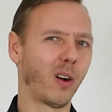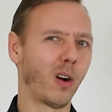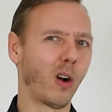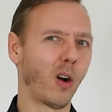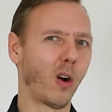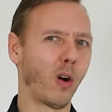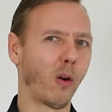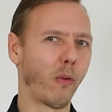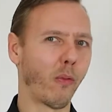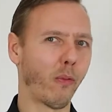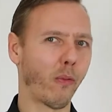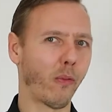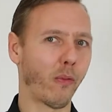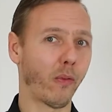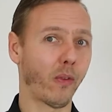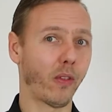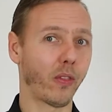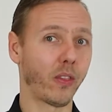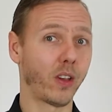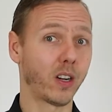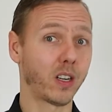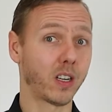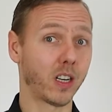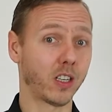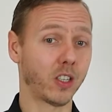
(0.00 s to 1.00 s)
of
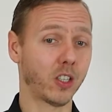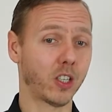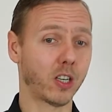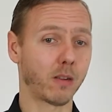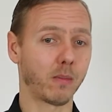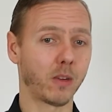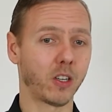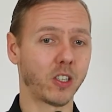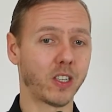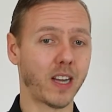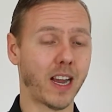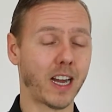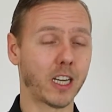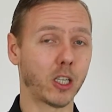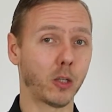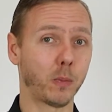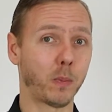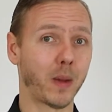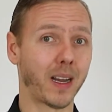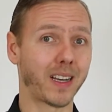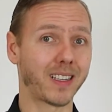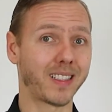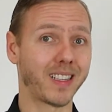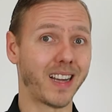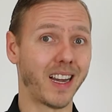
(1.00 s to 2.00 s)
the customer's
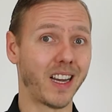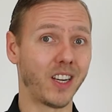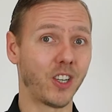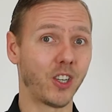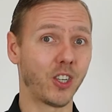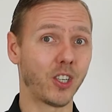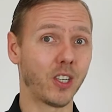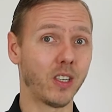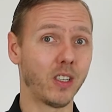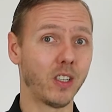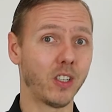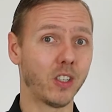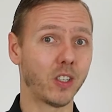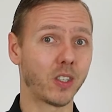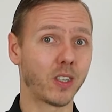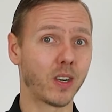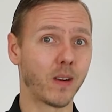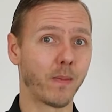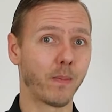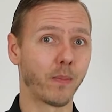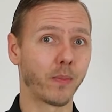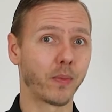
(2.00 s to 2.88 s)
expectations.